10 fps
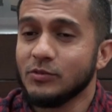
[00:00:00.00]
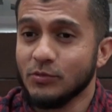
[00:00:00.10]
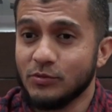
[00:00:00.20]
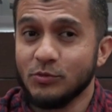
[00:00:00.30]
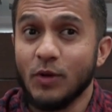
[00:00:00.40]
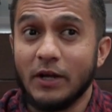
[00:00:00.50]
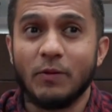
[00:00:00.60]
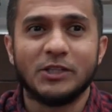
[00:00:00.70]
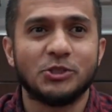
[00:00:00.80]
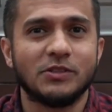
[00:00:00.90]
to do
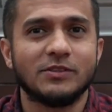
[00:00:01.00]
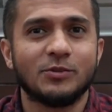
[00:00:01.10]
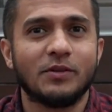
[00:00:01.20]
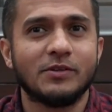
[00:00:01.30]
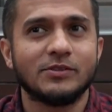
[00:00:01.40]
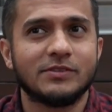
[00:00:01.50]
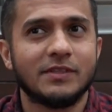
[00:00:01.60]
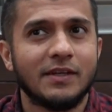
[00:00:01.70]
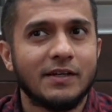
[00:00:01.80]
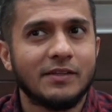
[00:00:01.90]
aggression. So there's
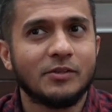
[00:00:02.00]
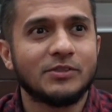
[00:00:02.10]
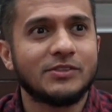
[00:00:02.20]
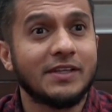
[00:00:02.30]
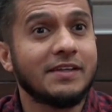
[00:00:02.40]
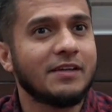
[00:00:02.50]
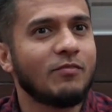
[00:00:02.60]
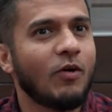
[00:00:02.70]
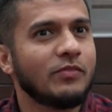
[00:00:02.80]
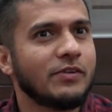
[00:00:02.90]
sin
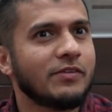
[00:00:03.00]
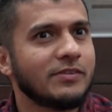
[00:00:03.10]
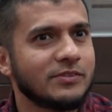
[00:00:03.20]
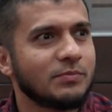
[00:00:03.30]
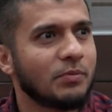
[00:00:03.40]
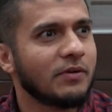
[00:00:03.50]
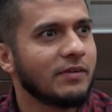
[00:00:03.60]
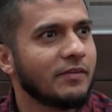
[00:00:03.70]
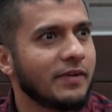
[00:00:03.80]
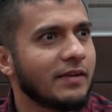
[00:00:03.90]
involved here, there's
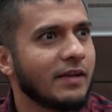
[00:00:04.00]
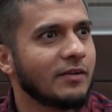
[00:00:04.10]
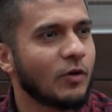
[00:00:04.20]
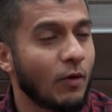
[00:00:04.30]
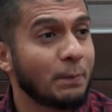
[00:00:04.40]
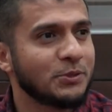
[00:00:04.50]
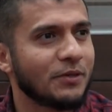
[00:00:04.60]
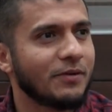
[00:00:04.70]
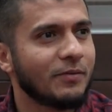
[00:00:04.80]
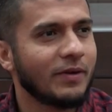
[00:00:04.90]
burglary and
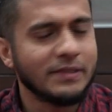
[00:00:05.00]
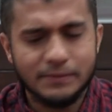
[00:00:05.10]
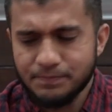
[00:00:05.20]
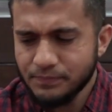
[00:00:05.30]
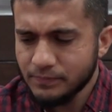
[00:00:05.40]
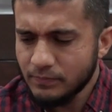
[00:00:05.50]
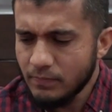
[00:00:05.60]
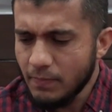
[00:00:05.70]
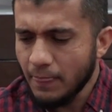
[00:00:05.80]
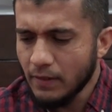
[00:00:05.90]
corruption, right?
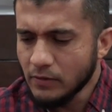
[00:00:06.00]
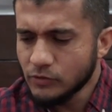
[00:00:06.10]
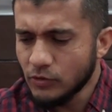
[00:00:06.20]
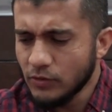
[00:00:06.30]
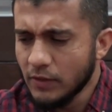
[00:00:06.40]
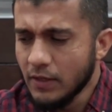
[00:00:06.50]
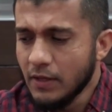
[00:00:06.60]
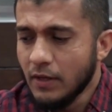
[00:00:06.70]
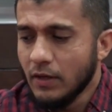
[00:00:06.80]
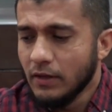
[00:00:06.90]
So,
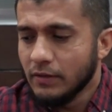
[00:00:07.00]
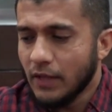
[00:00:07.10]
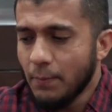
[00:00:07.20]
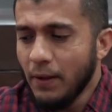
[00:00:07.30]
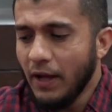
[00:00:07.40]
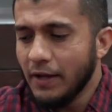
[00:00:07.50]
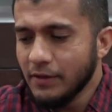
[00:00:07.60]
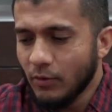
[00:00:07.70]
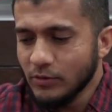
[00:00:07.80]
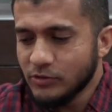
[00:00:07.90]

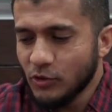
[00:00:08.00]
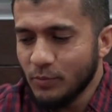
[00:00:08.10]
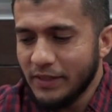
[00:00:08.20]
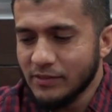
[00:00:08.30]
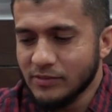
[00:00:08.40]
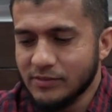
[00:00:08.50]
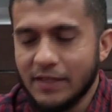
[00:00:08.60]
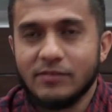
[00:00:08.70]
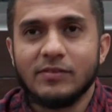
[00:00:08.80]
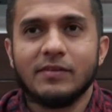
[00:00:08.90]
dabhan also means
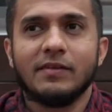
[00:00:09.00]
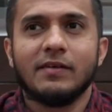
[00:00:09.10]
that